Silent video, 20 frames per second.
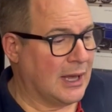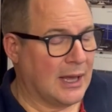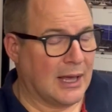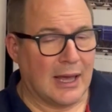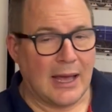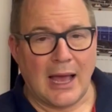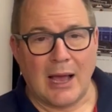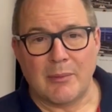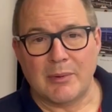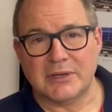
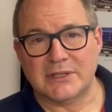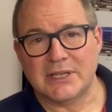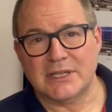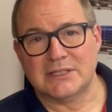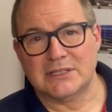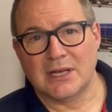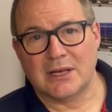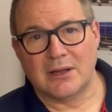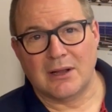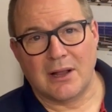how we
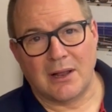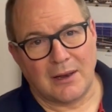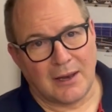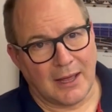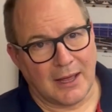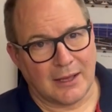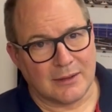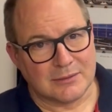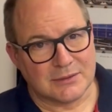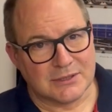detail our
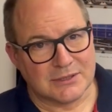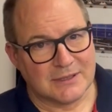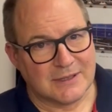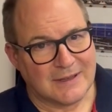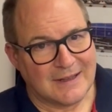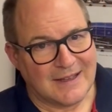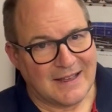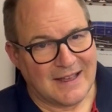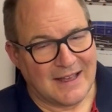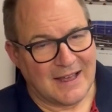layouts.
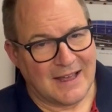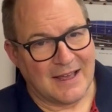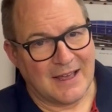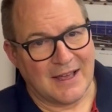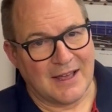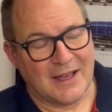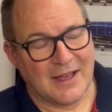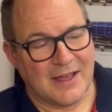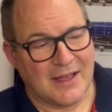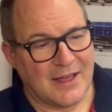
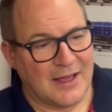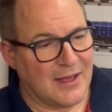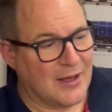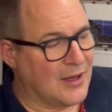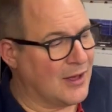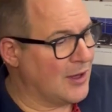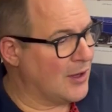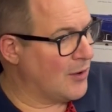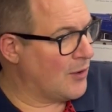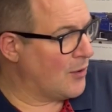
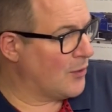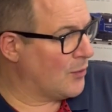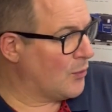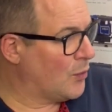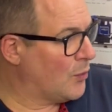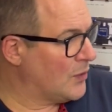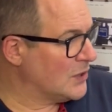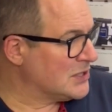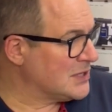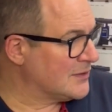
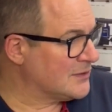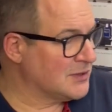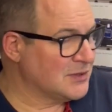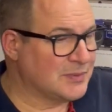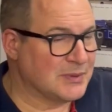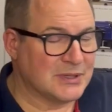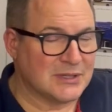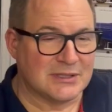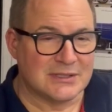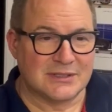All that's left
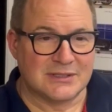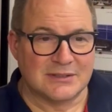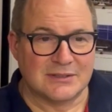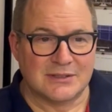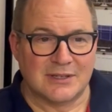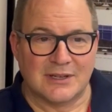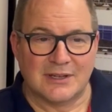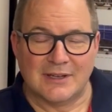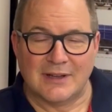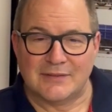
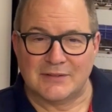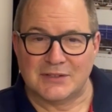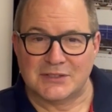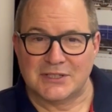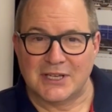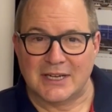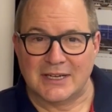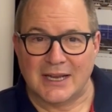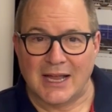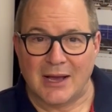to
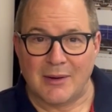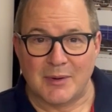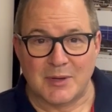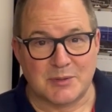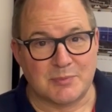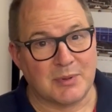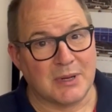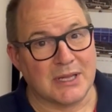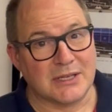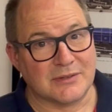say now
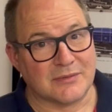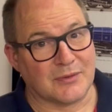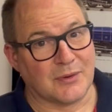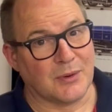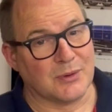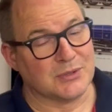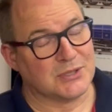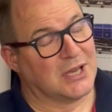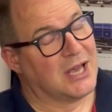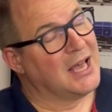is, please, of
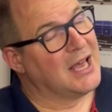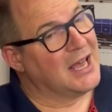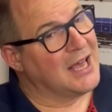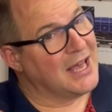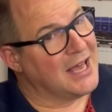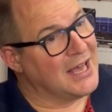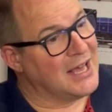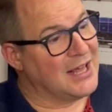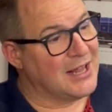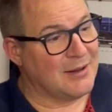course,
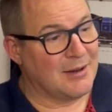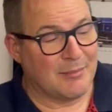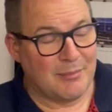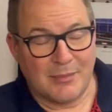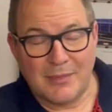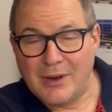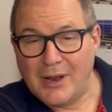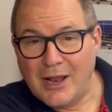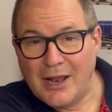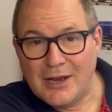
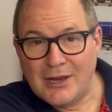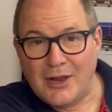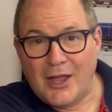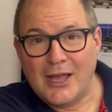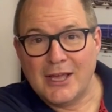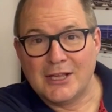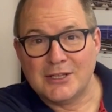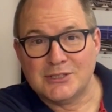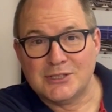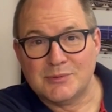
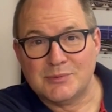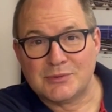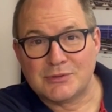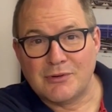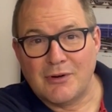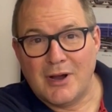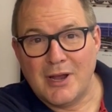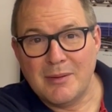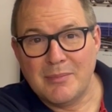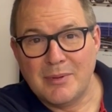like and
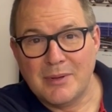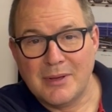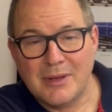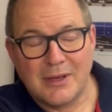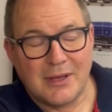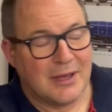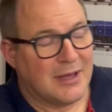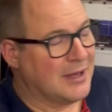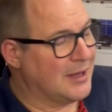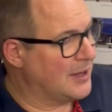subscribe,
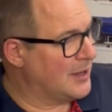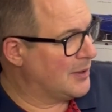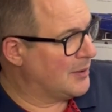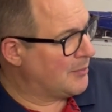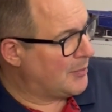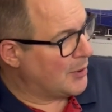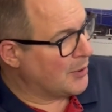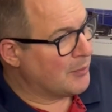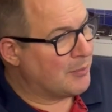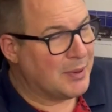
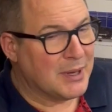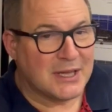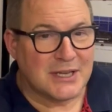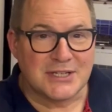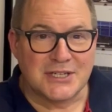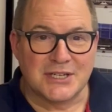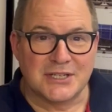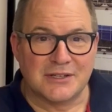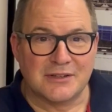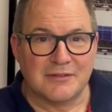poke
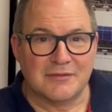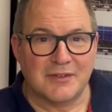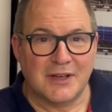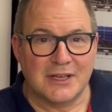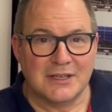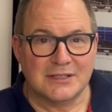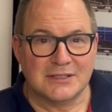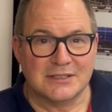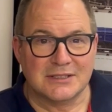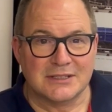Peach in the
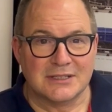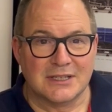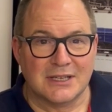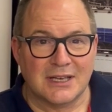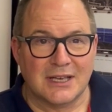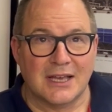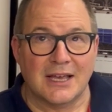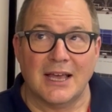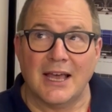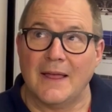face,
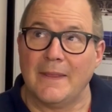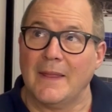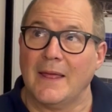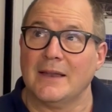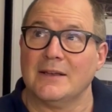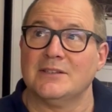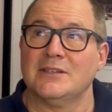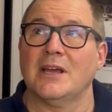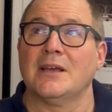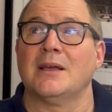and
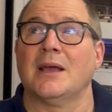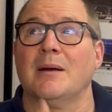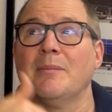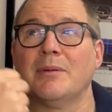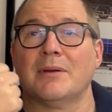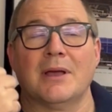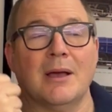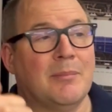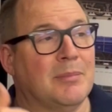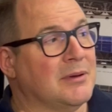then check out
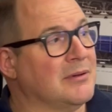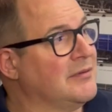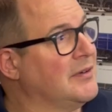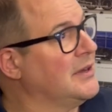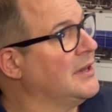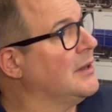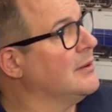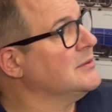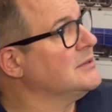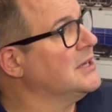a couple of
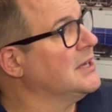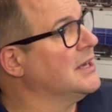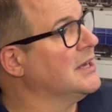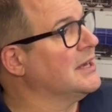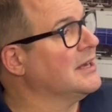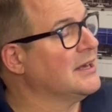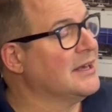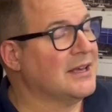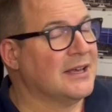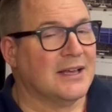videos
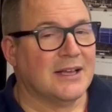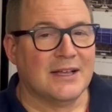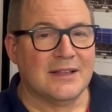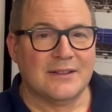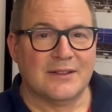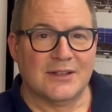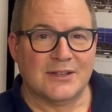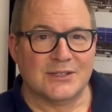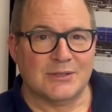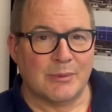here
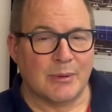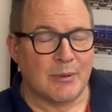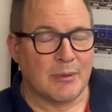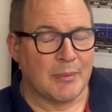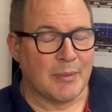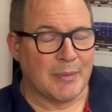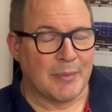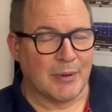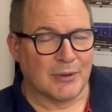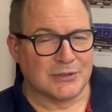that we'll
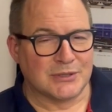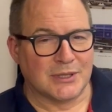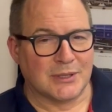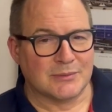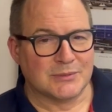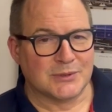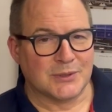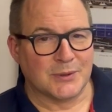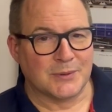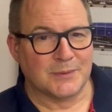be putting
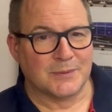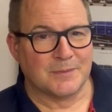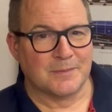up soon.